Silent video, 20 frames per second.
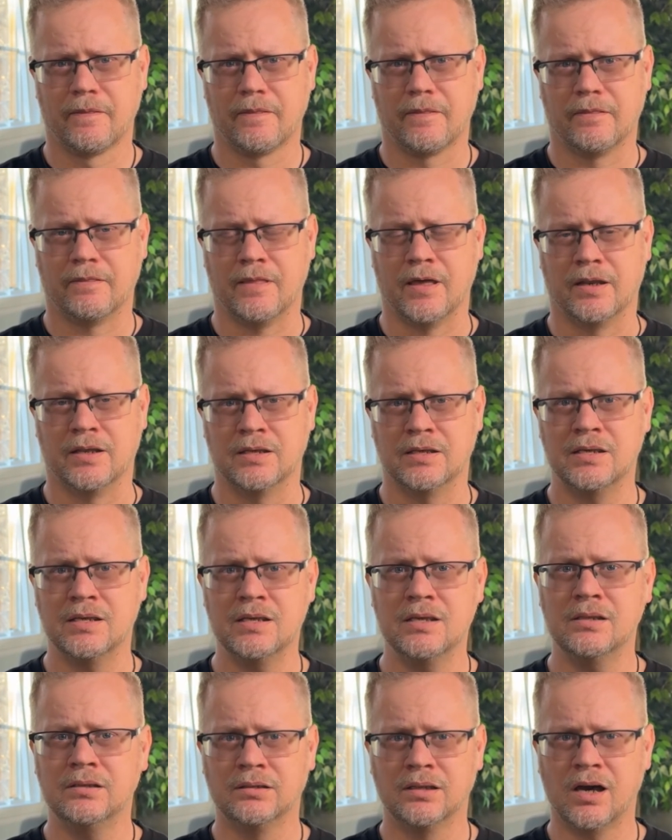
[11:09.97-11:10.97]
That
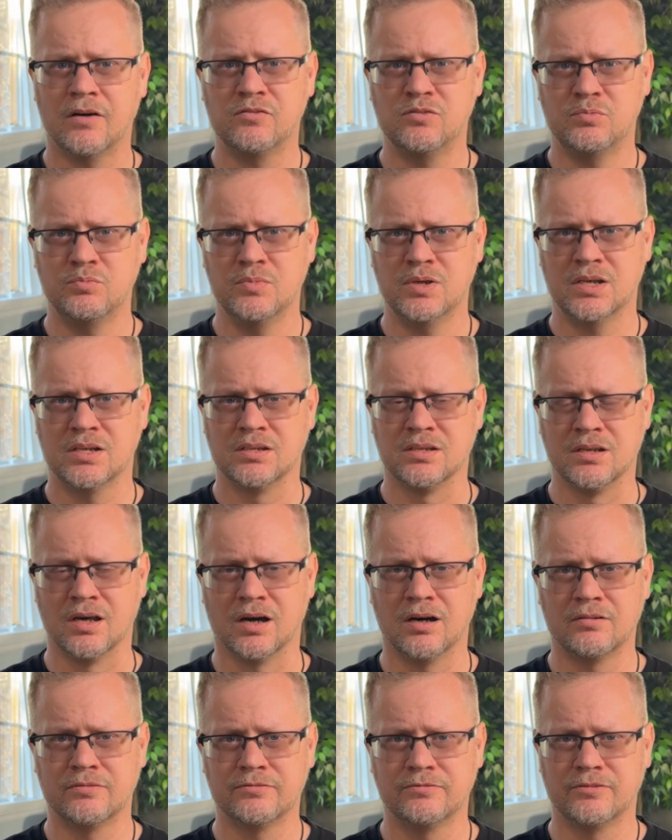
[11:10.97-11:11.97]
he loved me
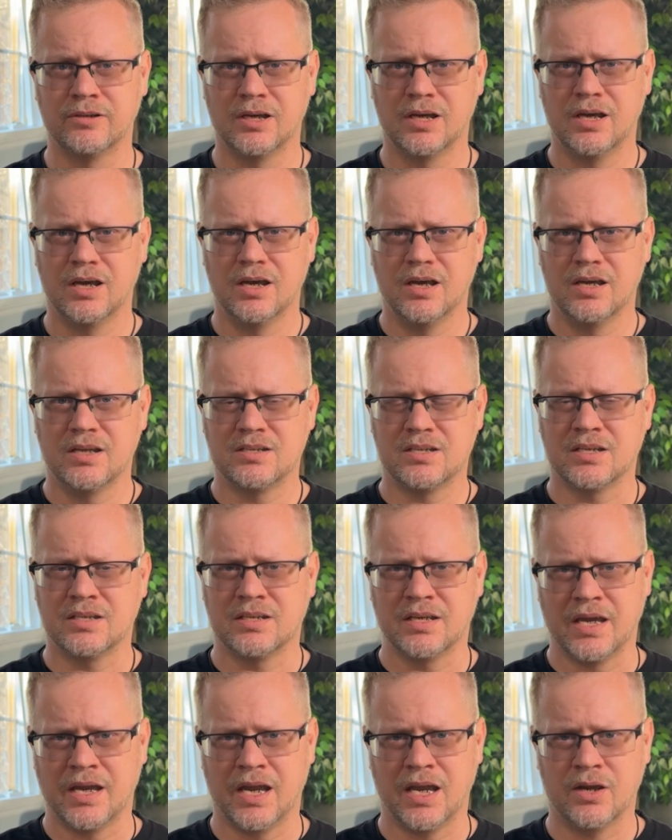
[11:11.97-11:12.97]
enough to
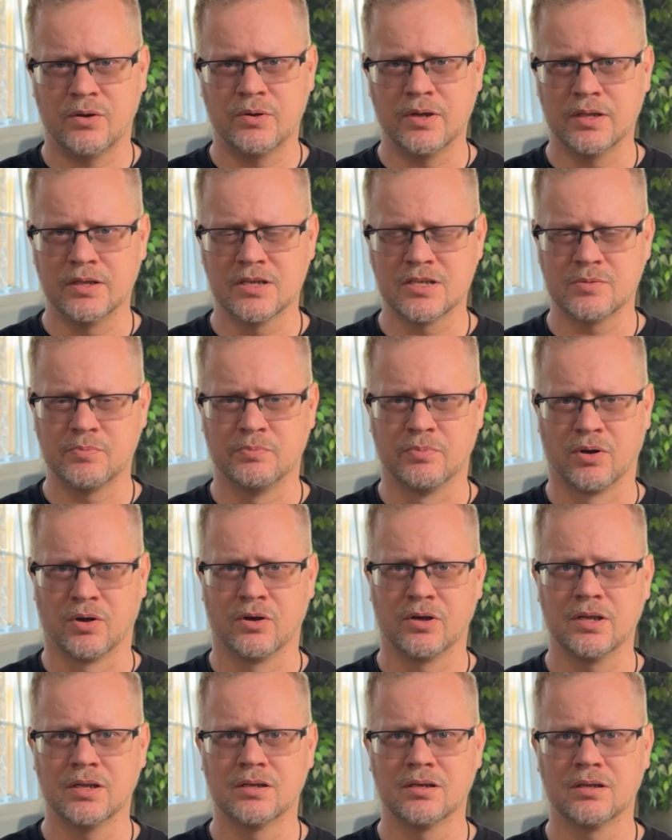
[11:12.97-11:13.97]
carry this
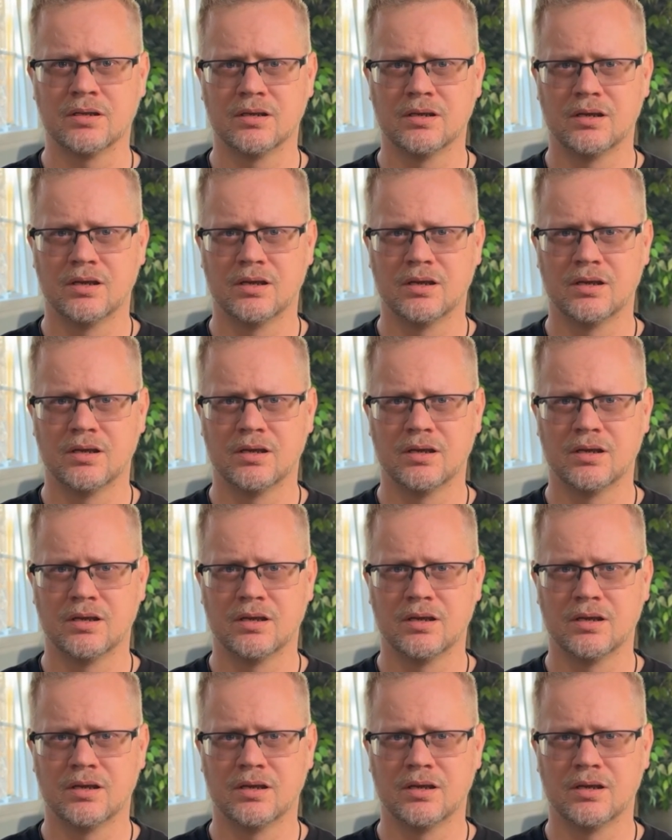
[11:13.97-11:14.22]
burden